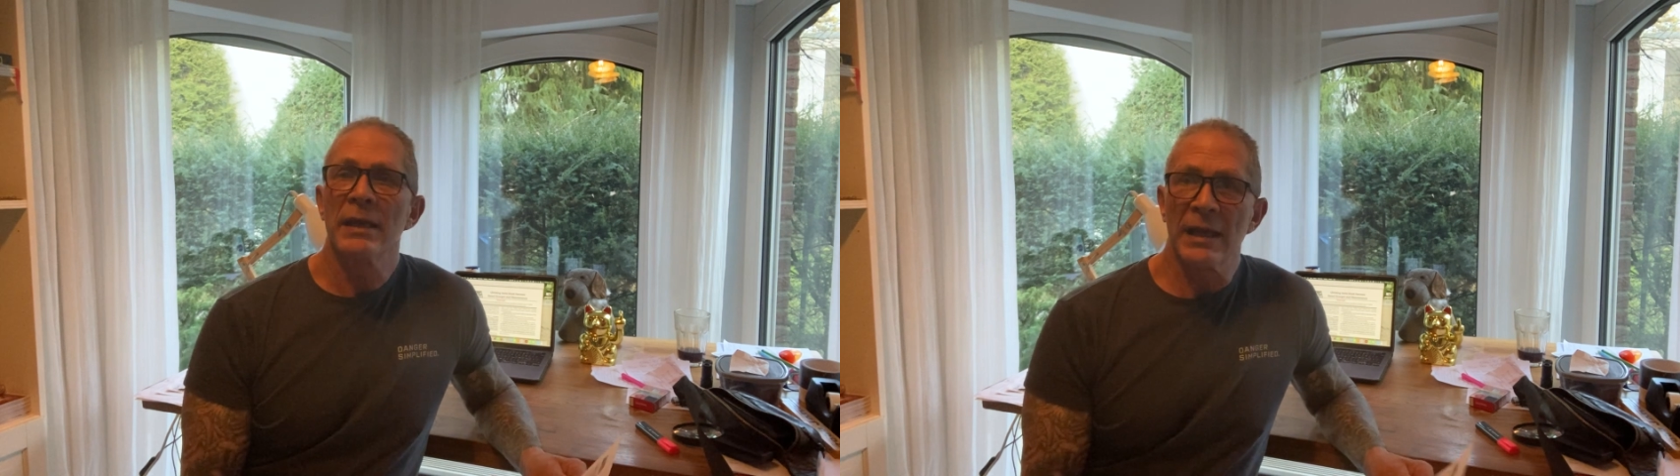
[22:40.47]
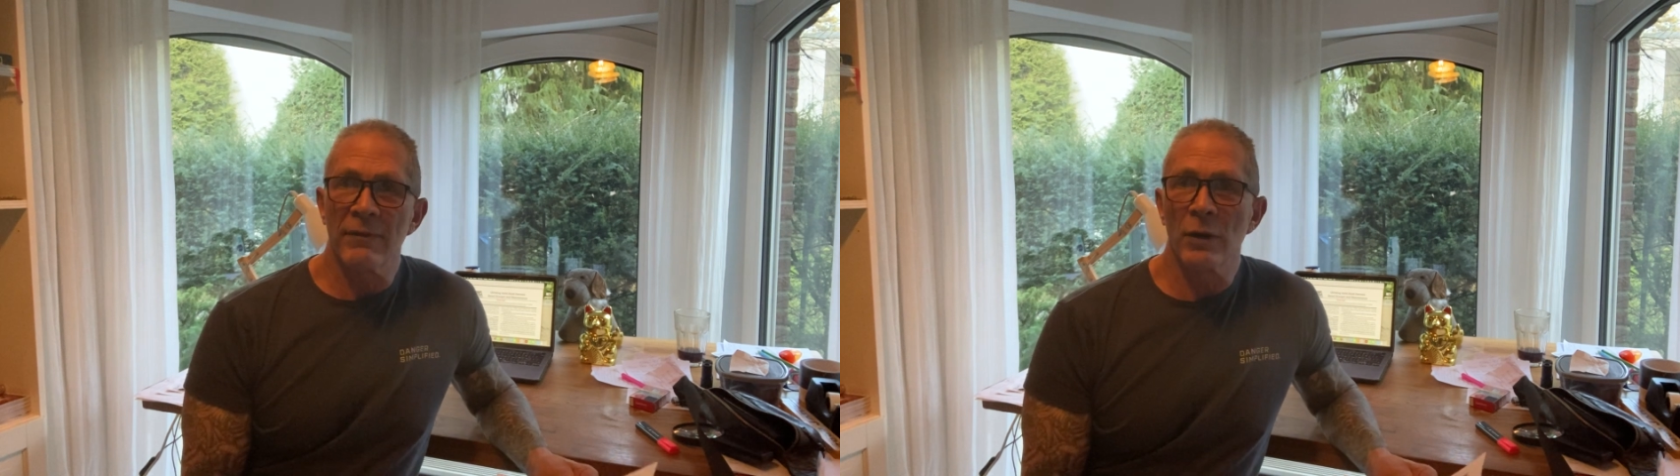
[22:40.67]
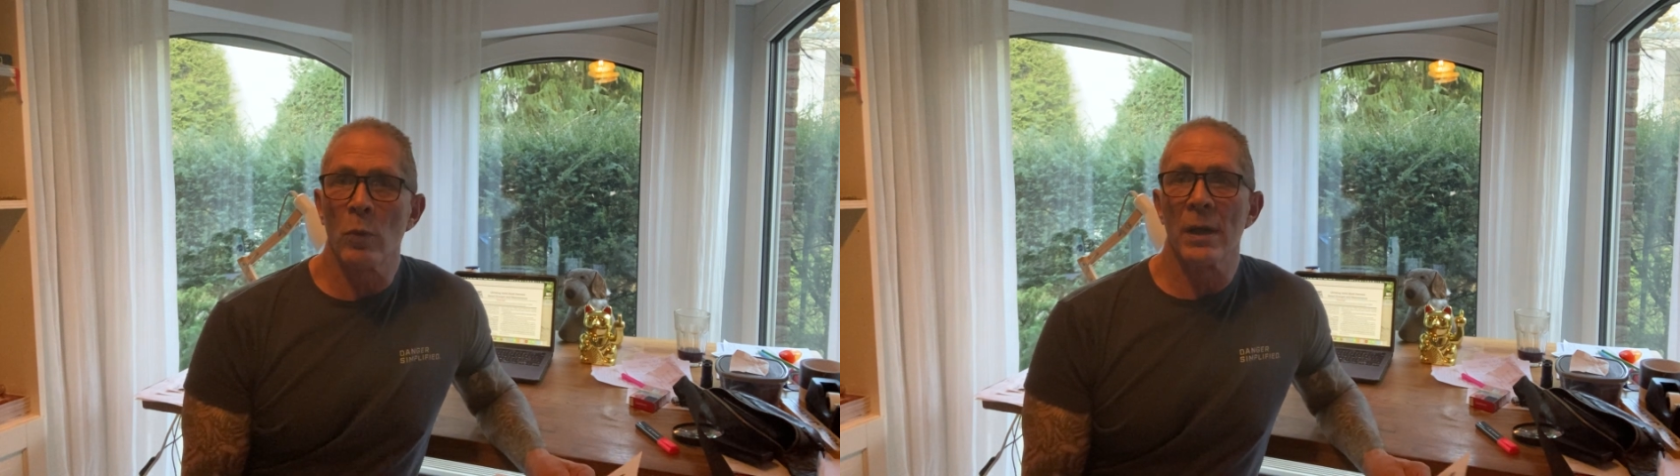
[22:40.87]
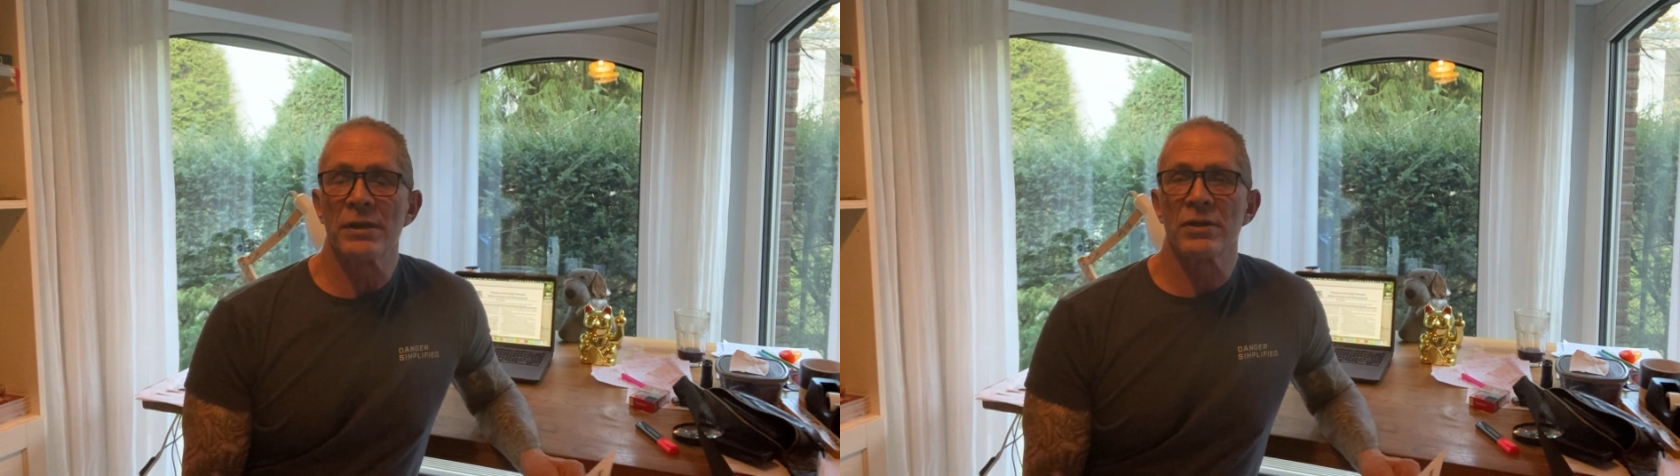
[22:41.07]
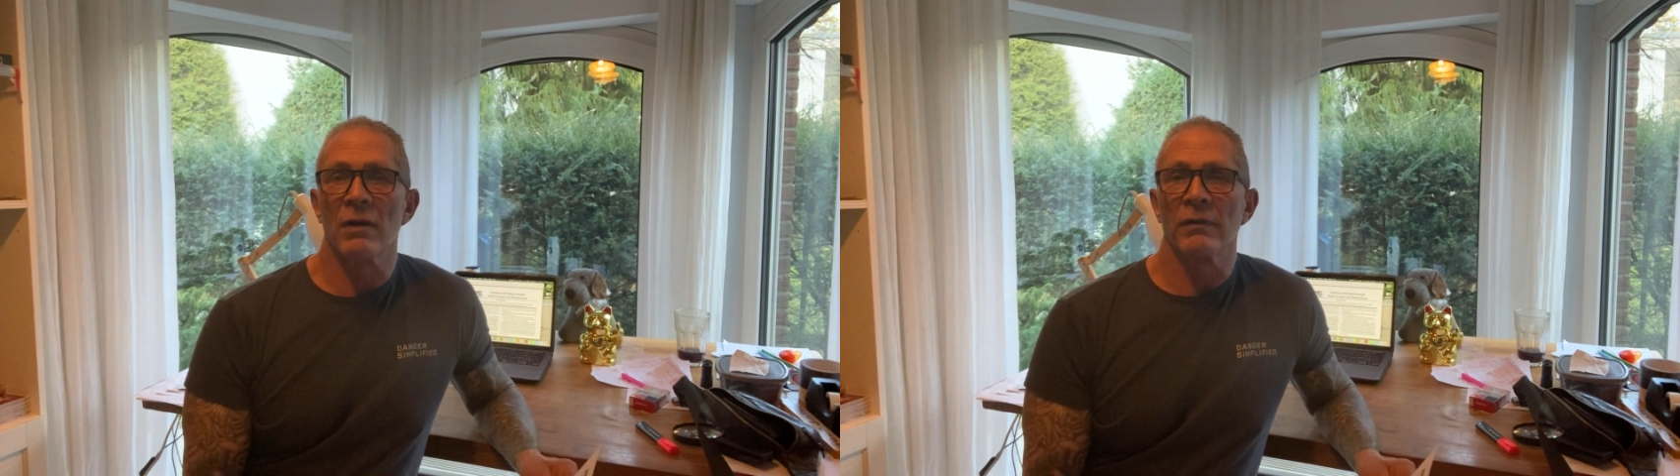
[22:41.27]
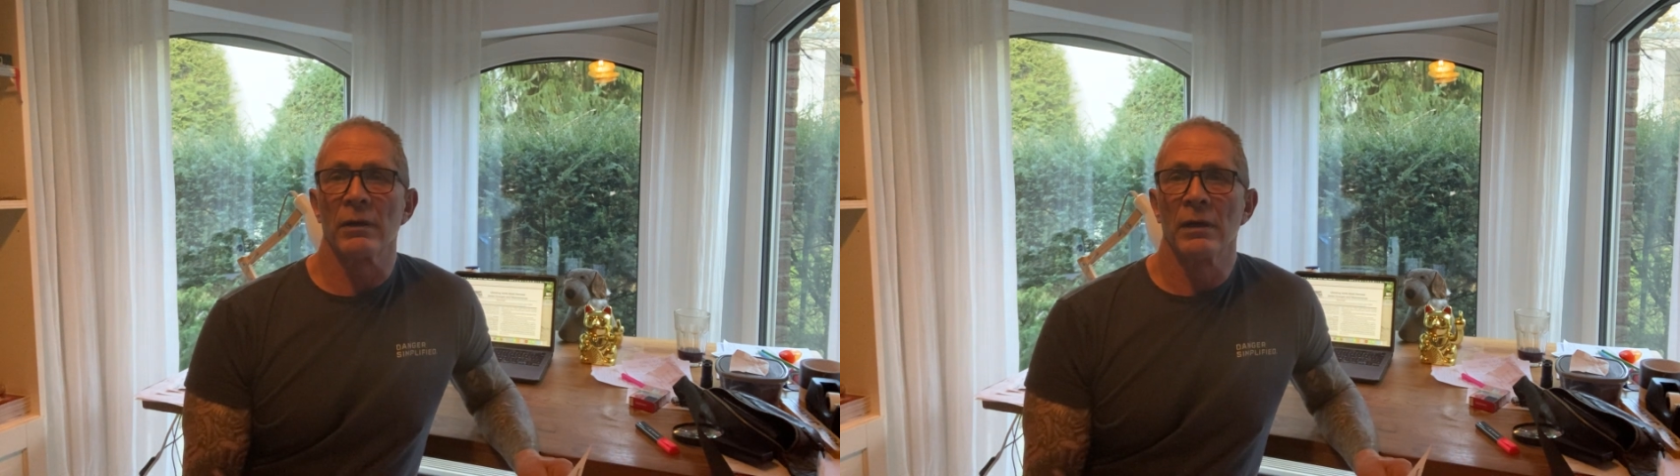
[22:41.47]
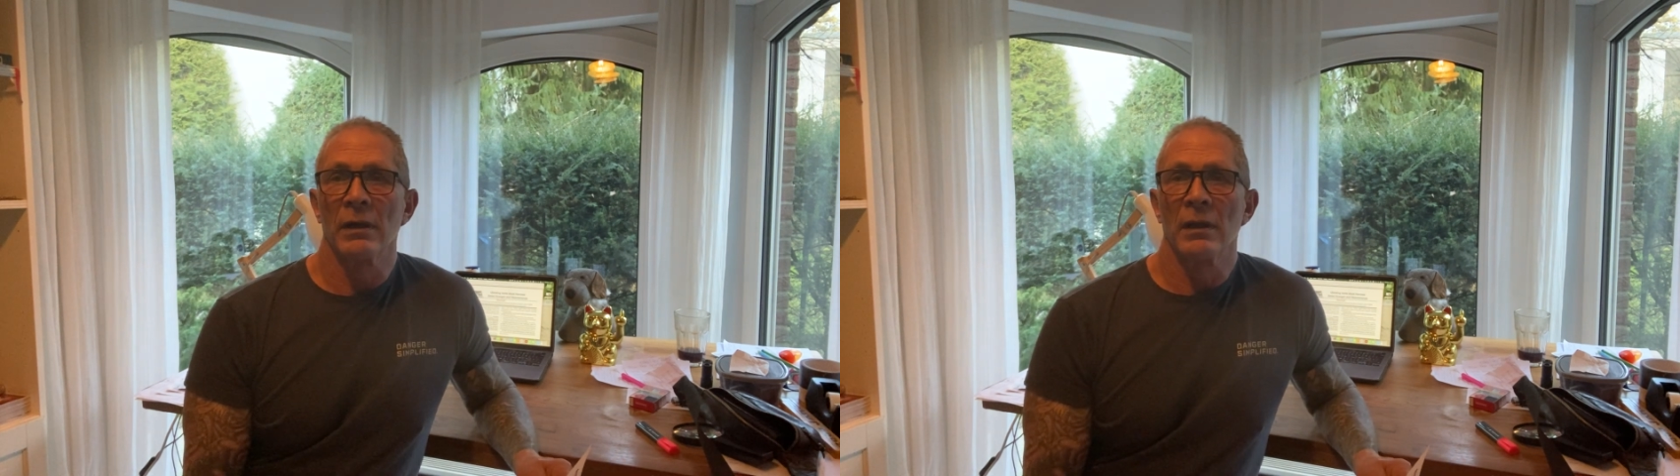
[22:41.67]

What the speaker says: give it a once over.